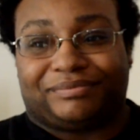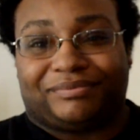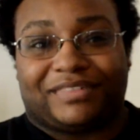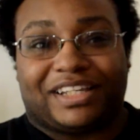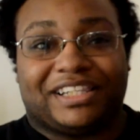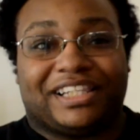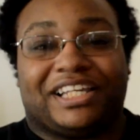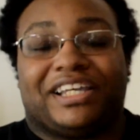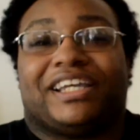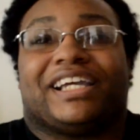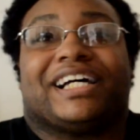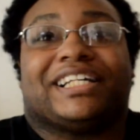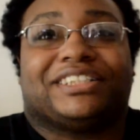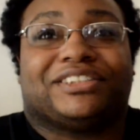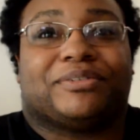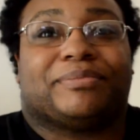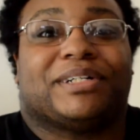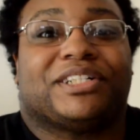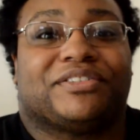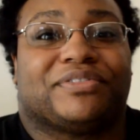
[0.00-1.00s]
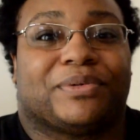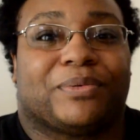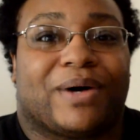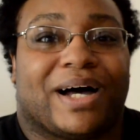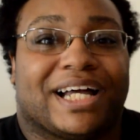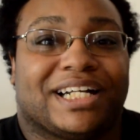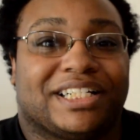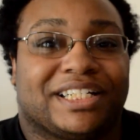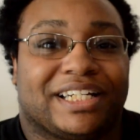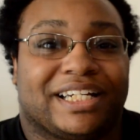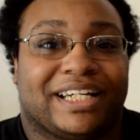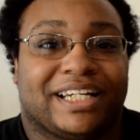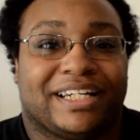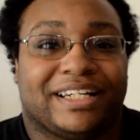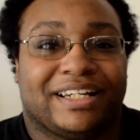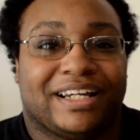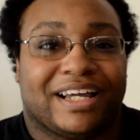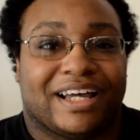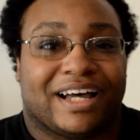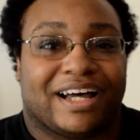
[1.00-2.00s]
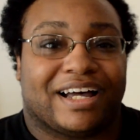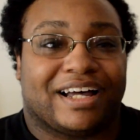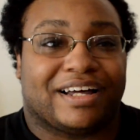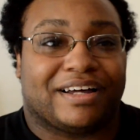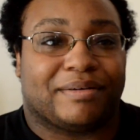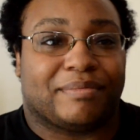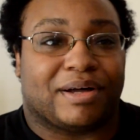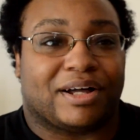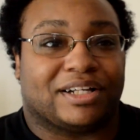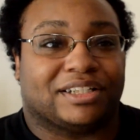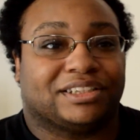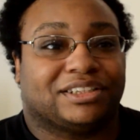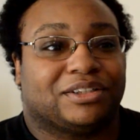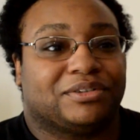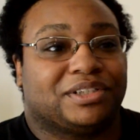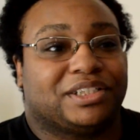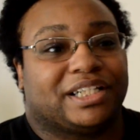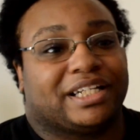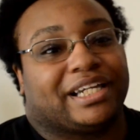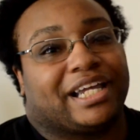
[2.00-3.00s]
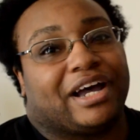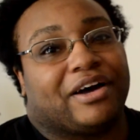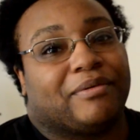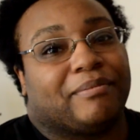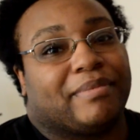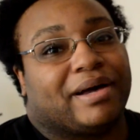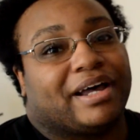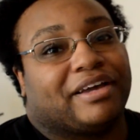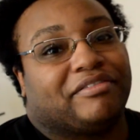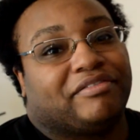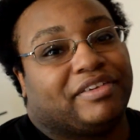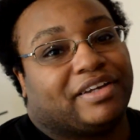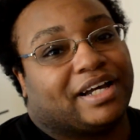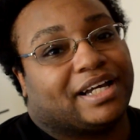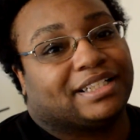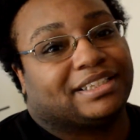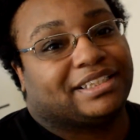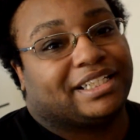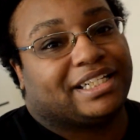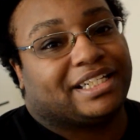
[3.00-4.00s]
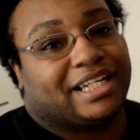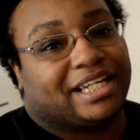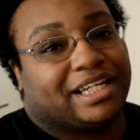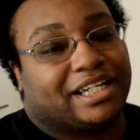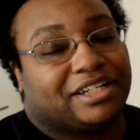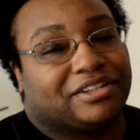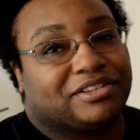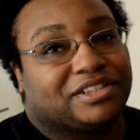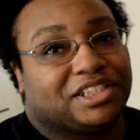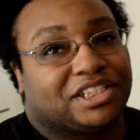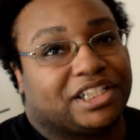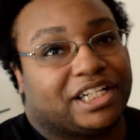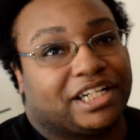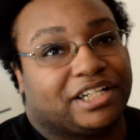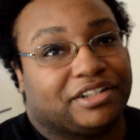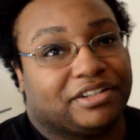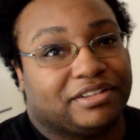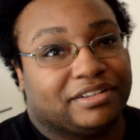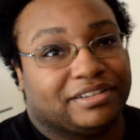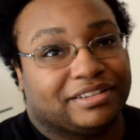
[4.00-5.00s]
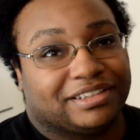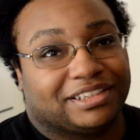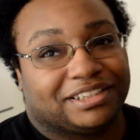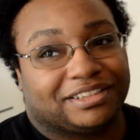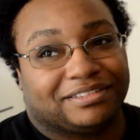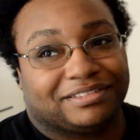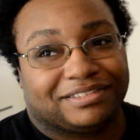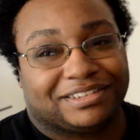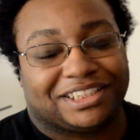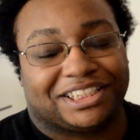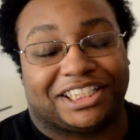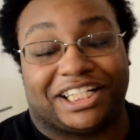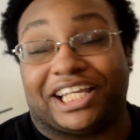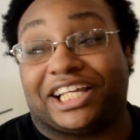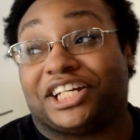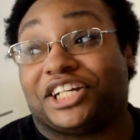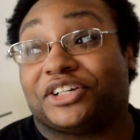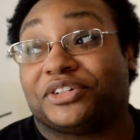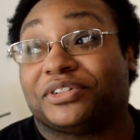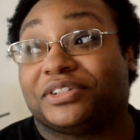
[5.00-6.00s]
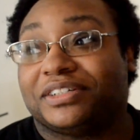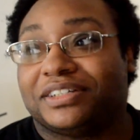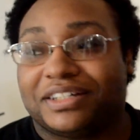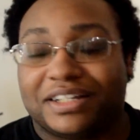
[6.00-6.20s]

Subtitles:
Thank you guys so much for watching. Also, check out my fiance Daniel's channel. Daniel?